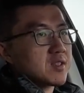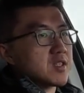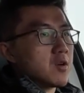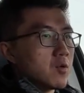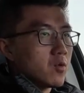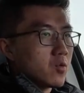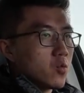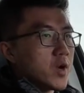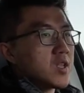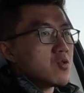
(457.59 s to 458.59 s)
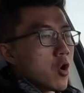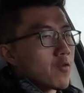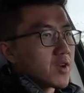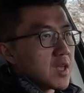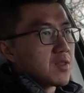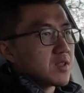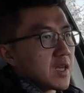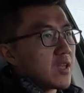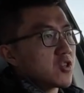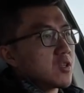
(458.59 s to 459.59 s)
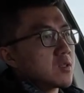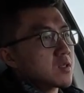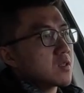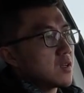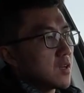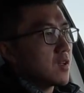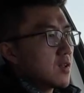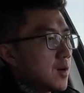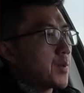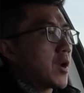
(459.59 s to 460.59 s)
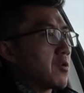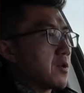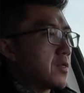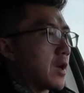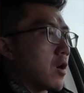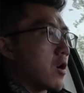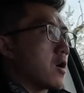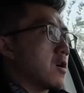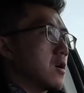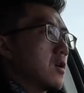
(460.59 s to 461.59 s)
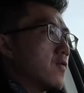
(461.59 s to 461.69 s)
And so when you overheat these engines, apparently they are